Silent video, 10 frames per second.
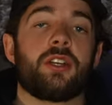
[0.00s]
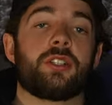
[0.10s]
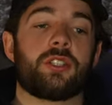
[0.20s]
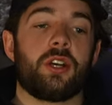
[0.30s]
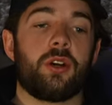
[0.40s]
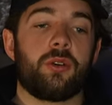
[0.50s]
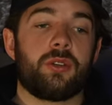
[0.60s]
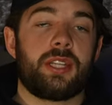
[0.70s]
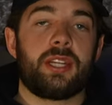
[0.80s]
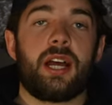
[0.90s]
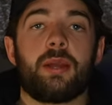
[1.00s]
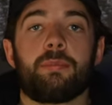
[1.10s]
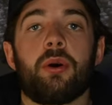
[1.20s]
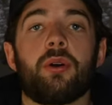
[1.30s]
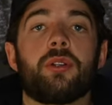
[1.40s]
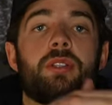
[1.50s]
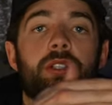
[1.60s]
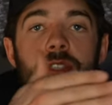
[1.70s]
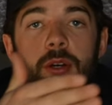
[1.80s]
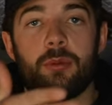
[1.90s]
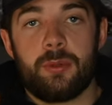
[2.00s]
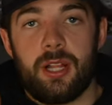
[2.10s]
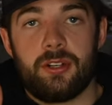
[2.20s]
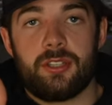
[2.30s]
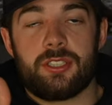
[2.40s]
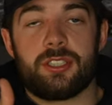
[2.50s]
So then I pulled the snowmobile out of the